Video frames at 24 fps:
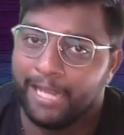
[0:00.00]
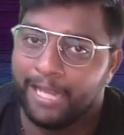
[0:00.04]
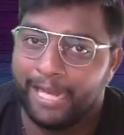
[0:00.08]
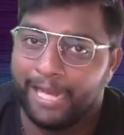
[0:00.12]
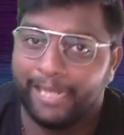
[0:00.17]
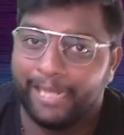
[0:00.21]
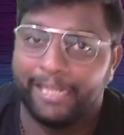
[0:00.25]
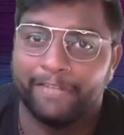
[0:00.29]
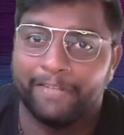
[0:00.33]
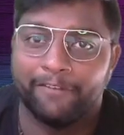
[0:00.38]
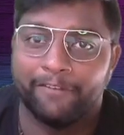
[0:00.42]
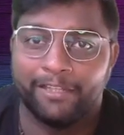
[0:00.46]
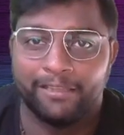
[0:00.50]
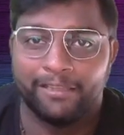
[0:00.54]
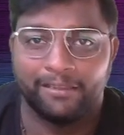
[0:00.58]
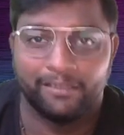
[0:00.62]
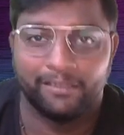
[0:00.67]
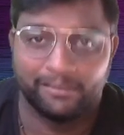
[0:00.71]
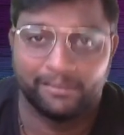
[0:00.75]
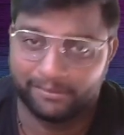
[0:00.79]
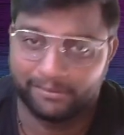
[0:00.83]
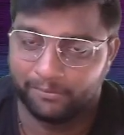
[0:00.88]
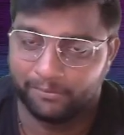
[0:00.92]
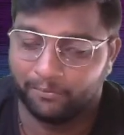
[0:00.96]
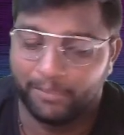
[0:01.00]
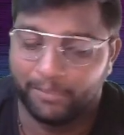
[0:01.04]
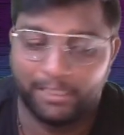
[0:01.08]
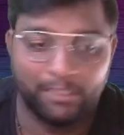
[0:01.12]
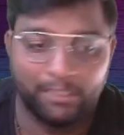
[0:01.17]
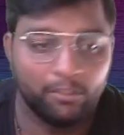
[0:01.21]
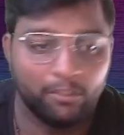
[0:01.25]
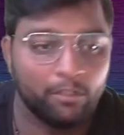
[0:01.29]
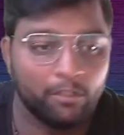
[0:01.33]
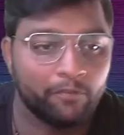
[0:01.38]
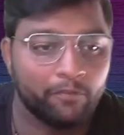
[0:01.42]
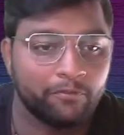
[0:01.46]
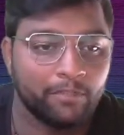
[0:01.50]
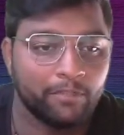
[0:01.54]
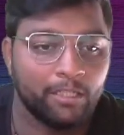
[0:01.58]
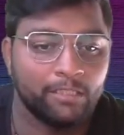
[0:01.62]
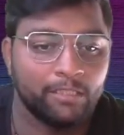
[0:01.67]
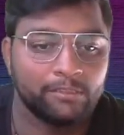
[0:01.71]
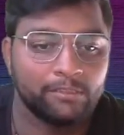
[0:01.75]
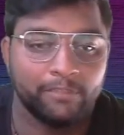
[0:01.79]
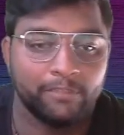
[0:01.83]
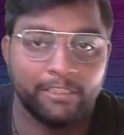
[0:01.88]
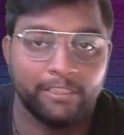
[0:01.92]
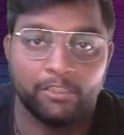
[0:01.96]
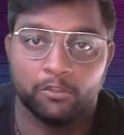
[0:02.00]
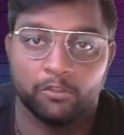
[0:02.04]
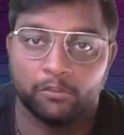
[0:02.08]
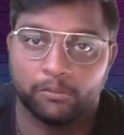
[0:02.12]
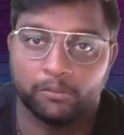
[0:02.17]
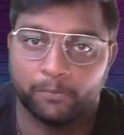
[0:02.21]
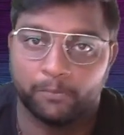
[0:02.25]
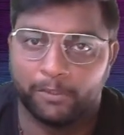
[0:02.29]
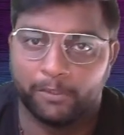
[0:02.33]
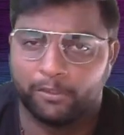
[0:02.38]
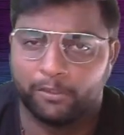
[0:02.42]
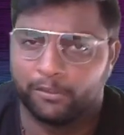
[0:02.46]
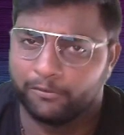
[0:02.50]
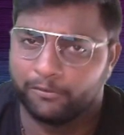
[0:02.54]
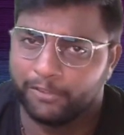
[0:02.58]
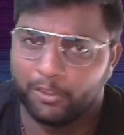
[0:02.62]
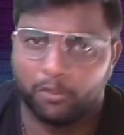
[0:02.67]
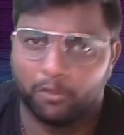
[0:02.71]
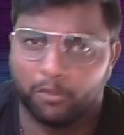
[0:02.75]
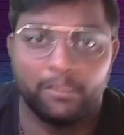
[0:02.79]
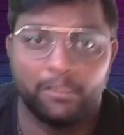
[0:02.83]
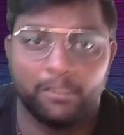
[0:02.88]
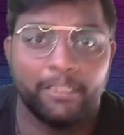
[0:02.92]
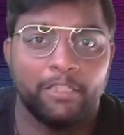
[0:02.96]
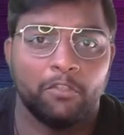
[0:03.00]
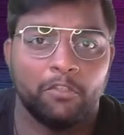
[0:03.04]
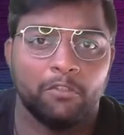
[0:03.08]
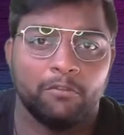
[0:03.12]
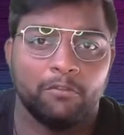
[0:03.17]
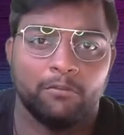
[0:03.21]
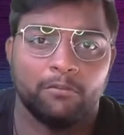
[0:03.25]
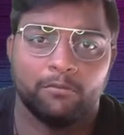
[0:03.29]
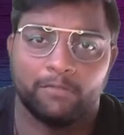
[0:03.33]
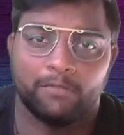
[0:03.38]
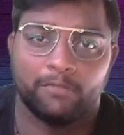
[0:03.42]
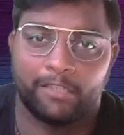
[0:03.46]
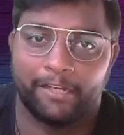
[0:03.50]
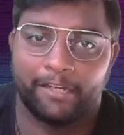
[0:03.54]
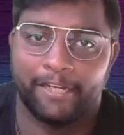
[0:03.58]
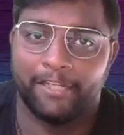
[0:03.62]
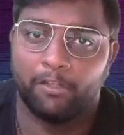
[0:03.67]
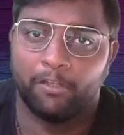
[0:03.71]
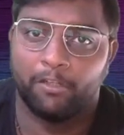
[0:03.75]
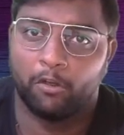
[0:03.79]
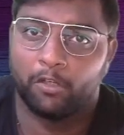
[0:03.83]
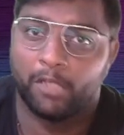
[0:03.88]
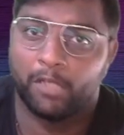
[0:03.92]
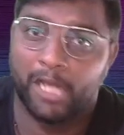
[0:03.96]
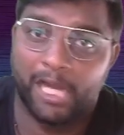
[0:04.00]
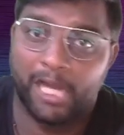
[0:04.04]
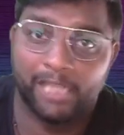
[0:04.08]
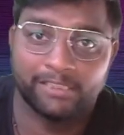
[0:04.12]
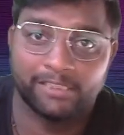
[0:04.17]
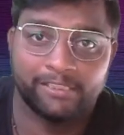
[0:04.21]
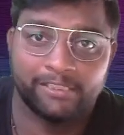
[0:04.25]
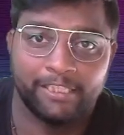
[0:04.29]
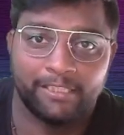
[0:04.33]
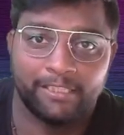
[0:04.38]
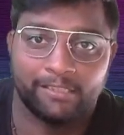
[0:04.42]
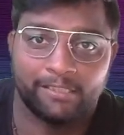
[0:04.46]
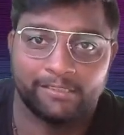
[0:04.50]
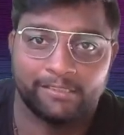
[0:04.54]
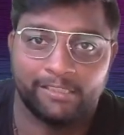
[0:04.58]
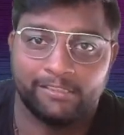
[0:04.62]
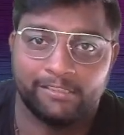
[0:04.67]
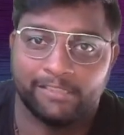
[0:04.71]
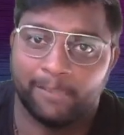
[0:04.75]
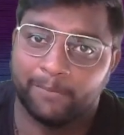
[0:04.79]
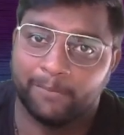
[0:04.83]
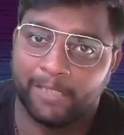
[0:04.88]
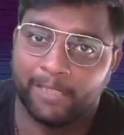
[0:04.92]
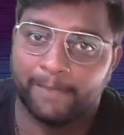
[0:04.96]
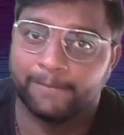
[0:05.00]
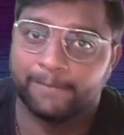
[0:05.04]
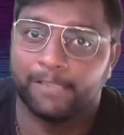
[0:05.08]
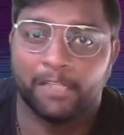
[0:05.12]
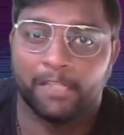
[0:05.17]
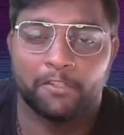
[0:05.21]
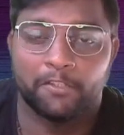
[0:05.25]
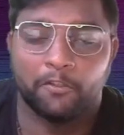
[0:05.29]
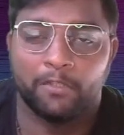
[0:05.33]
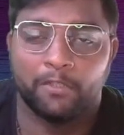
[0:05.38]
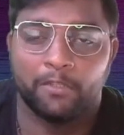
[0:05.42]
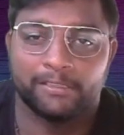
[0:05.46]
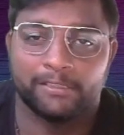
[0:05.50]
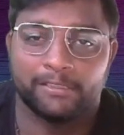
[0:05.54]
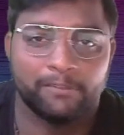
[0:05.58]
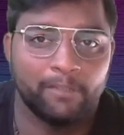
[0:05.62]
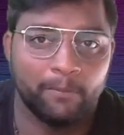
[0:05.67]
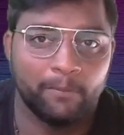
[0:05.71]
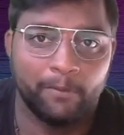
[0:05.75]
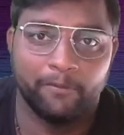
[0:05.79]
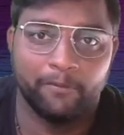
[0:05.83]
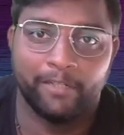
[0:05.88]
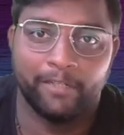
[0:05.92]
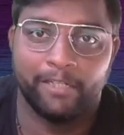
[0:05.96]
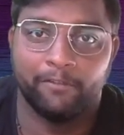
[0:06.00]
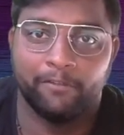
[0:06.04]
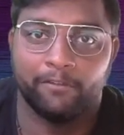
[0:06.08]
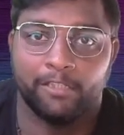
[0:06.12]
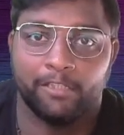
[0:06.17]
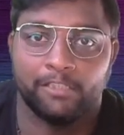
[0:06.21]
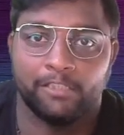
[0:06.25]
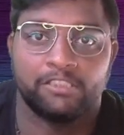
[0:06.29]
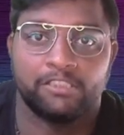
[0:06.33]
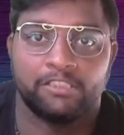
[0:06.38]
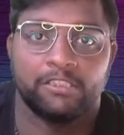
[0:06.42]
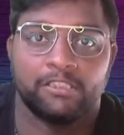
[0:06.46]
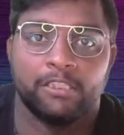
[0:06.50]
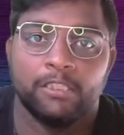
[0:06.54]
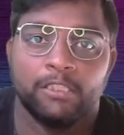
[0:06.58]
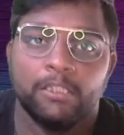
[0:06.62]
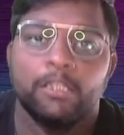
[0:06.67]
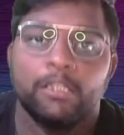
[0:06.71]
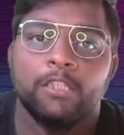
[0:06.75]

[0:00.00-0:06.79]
And even many of us we use because we don't need to train on large data sets. Sometimes the accuracy will be very worst.